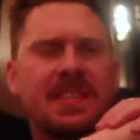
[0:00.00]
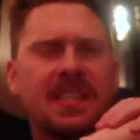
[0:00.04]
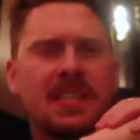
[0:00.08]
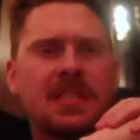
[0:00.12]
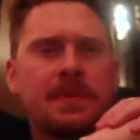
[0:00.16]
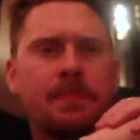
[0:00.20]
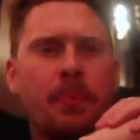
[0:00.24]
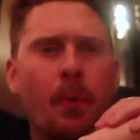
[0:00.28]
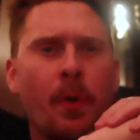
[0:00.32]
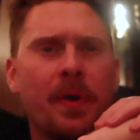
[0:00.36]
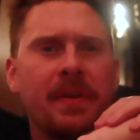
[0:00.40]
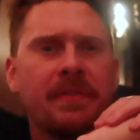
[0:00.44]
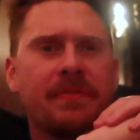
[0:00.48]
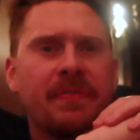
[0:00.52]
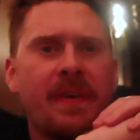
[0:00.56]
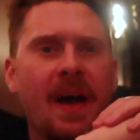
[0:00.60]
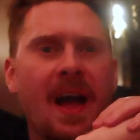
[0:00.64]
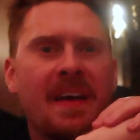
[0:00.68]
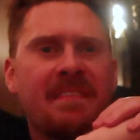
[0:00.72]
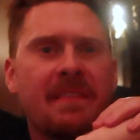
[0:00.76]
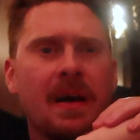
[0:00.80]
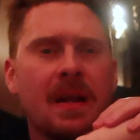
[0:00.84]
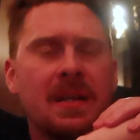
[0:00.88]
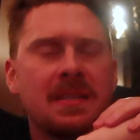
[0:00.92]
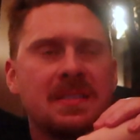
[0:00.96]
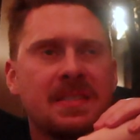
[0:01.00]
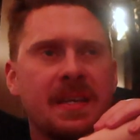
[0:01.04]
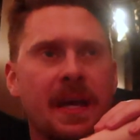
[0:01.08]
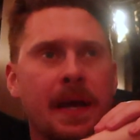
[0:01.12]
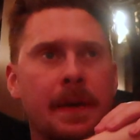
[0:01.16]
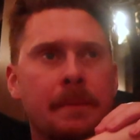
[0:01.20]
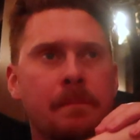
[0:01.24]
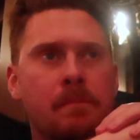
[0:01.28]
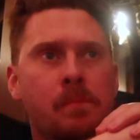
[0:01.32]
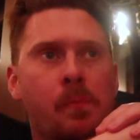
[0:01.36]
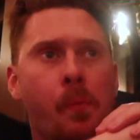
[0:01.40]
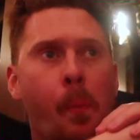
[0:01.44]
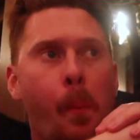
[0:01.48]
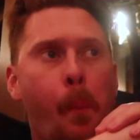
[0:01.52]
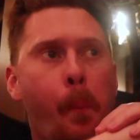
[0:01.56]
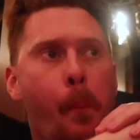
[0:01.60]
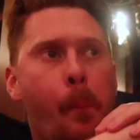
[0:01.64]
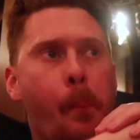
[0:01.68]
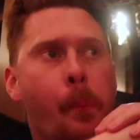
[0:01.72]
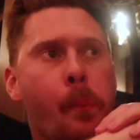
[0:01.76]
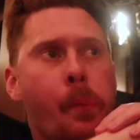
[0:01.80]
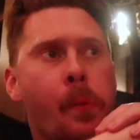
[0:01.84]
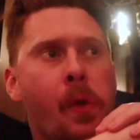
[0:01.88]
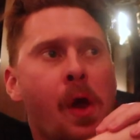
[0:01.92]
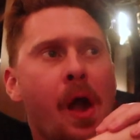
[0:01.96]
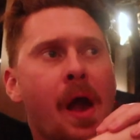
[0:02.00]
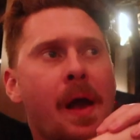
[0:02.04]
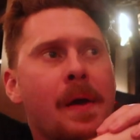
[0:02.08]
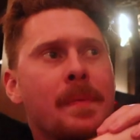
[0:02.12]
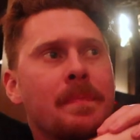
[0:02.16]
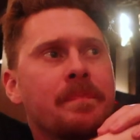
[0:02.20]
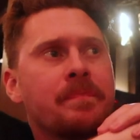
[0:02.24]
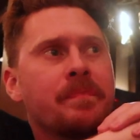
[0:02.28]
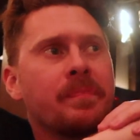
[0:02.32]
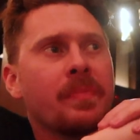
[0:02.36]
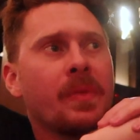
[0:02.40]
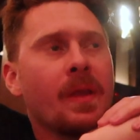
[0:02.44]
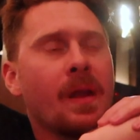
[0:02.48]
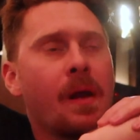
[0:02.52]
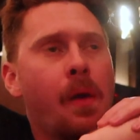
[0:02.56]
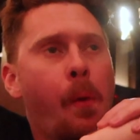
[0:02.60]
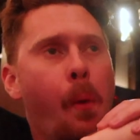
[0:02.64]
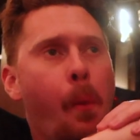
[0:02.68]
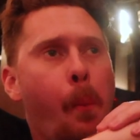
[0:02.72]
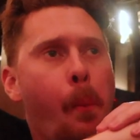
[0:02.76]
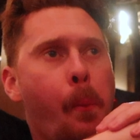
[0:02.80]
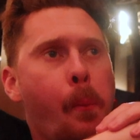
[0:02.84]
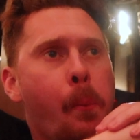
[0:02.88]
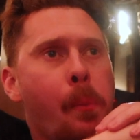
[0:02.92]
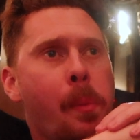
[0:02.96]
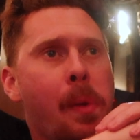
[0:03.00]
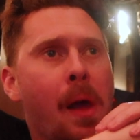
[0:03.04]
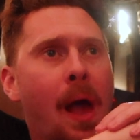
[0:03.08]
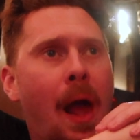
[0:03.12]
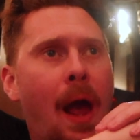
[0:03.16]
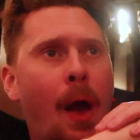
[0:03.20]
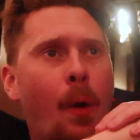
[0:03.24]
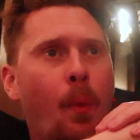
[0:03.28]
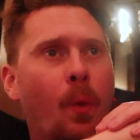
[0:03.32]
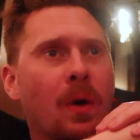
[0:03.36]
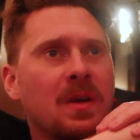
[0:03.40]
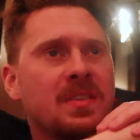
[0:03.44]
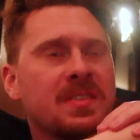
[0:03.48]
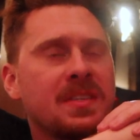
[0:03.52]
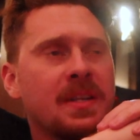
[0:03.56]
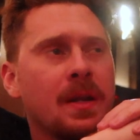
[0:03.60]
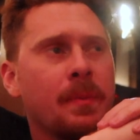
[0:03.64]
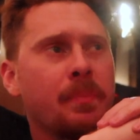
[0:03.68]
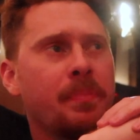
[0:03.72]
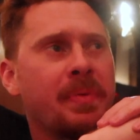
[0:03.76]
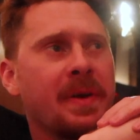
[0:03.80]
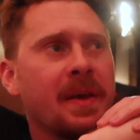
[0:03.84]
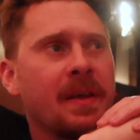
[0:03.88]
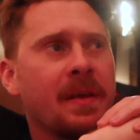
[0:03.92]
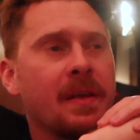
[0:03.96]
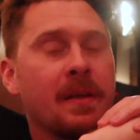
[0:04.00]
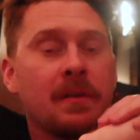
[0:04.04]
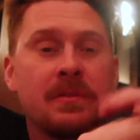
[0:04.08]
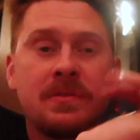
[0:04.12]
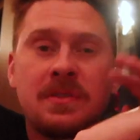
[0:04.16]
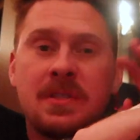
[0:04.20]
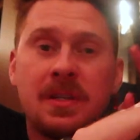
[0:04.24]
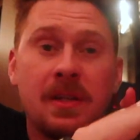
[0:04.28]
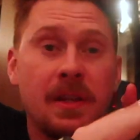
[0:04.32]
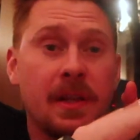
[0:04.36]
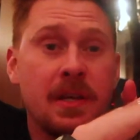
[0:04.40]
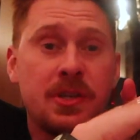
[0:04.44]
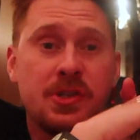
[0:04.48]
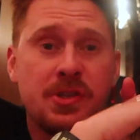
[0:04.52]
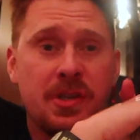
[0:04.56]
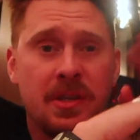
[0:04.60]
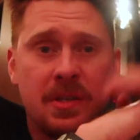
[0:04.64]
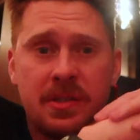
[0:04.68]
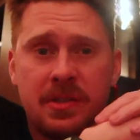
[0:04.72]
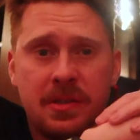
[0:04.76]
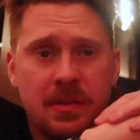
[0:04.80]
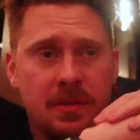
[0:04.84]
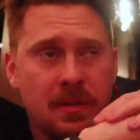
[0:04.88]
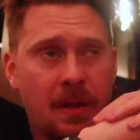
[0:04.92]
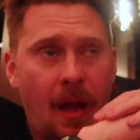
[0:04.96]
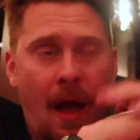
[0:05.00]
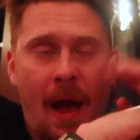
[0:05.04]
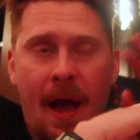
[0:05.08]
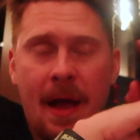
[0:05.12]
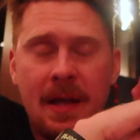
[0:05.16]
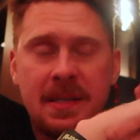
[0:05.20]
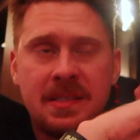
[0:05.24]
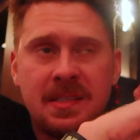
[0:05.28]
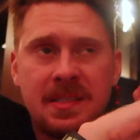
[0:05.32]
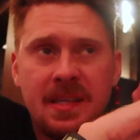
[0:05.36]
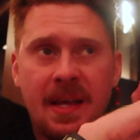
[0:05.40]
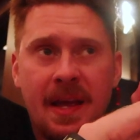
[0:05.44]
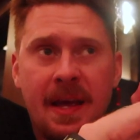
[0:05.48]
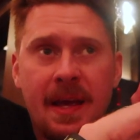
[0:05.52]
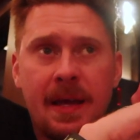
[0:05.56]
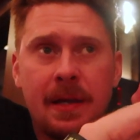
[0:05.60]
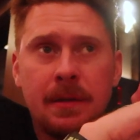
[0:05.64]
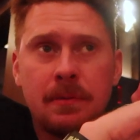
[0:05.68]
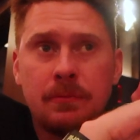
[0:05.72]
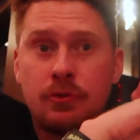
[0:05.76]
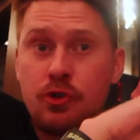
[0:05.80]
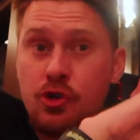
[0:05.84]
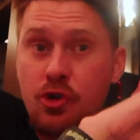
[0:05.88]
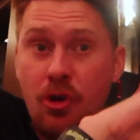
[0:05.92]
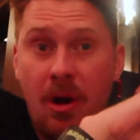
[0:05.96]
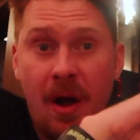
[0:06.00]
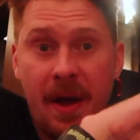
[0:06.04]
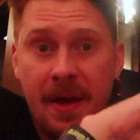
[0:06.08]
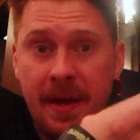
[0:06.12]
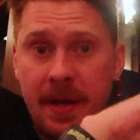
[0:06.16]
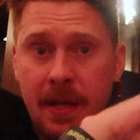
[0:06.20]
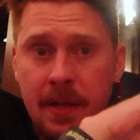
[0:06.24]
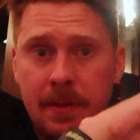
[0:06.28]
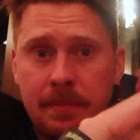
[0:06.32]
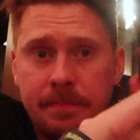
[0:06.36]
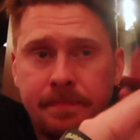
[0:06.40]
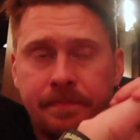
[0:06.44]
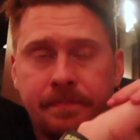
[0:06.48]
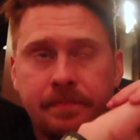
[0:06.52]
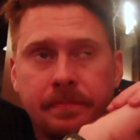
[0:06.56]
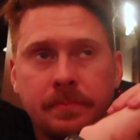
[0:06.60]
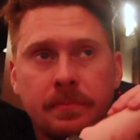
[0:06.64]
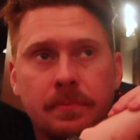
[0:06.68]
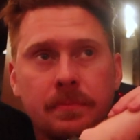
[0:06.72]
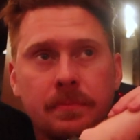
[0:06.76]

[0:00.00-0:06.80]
Six point five out of ten. I wasn't a big delicious. I say try it.